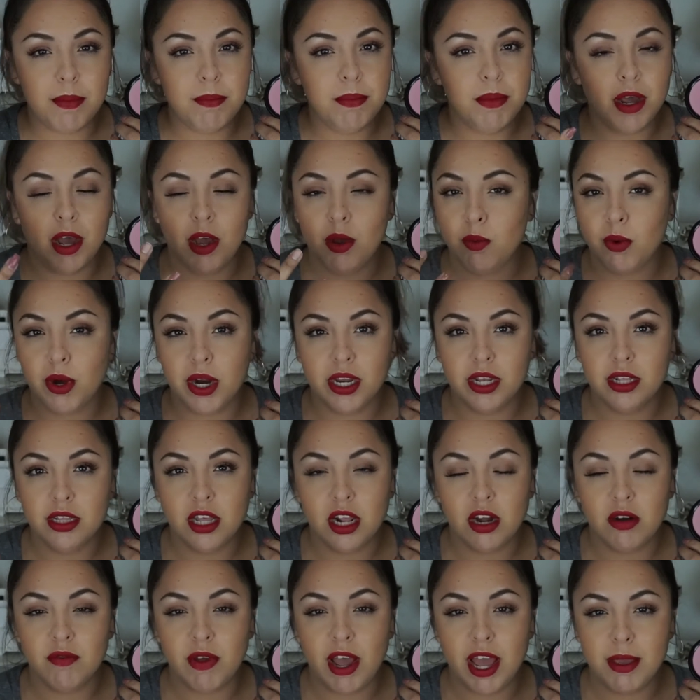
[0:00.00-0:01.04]
I'm not wearing a
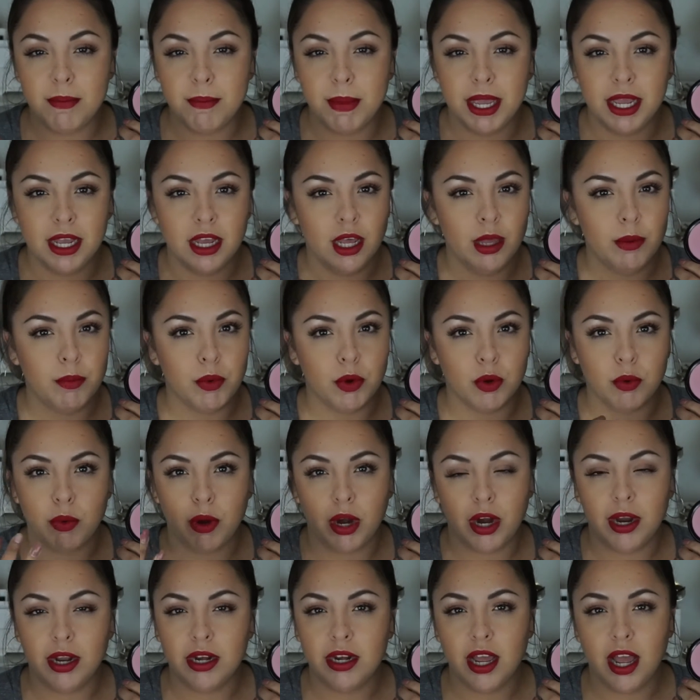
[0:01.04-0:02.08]
lot of eye makeup or
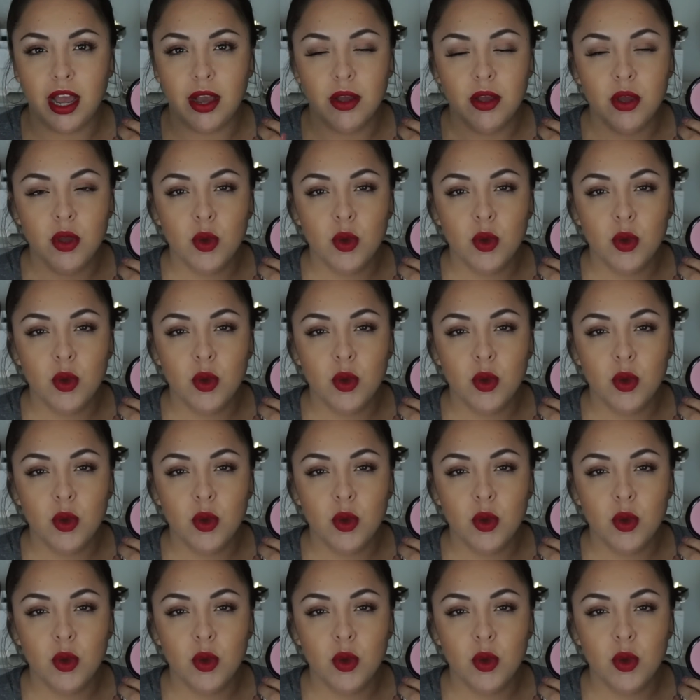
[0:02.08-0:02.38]
when